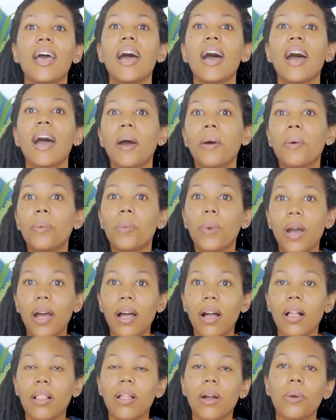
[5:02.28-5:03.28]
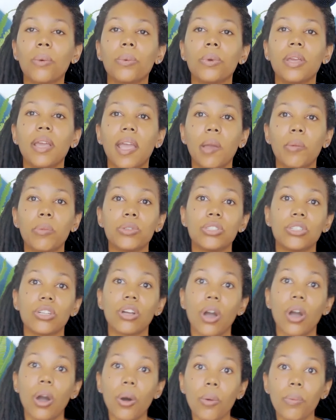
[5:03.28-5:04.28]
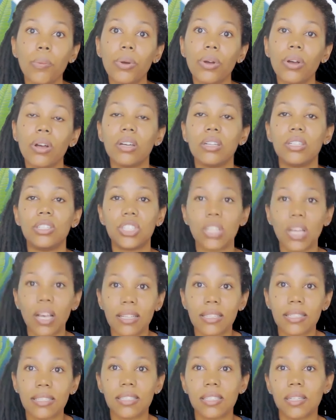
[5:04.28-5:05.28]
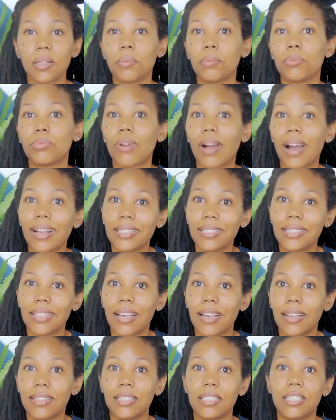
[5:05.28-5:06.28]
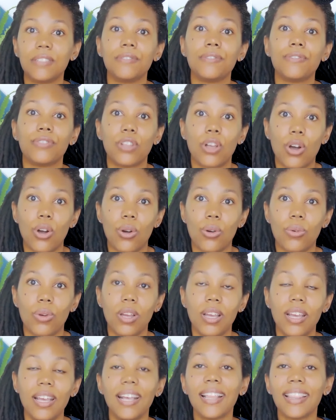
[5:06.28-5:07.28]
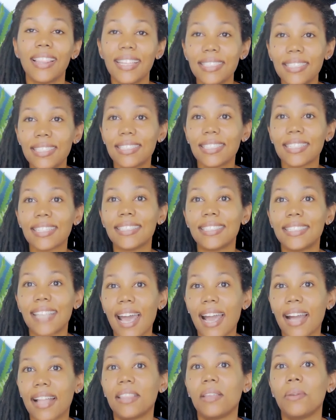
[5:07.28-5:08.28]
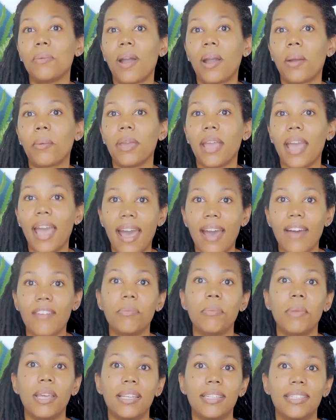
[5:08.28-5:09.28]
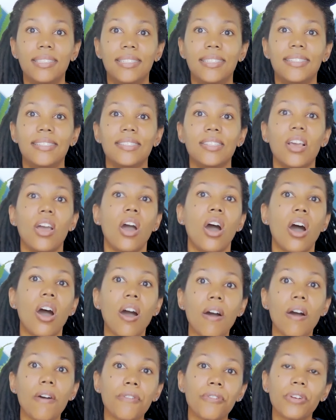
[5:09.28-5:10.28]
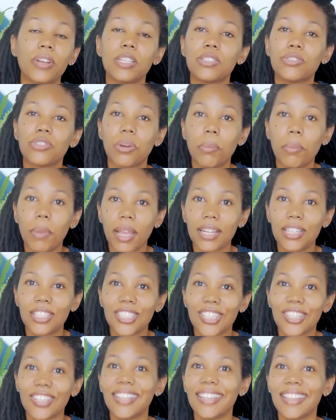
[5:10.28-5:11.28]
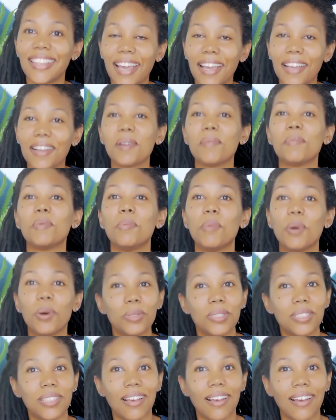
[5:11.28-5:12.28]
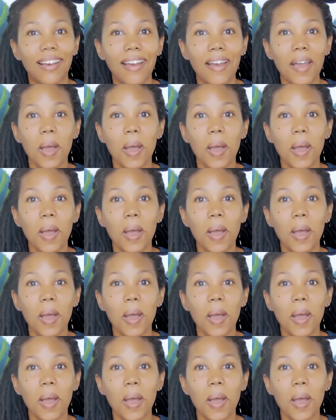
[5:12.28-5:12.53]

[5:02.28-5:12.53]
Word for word: how well are we able to cope, adjust, process, and flow? This is exactly why we have medicines, offerings from nature like mimosa.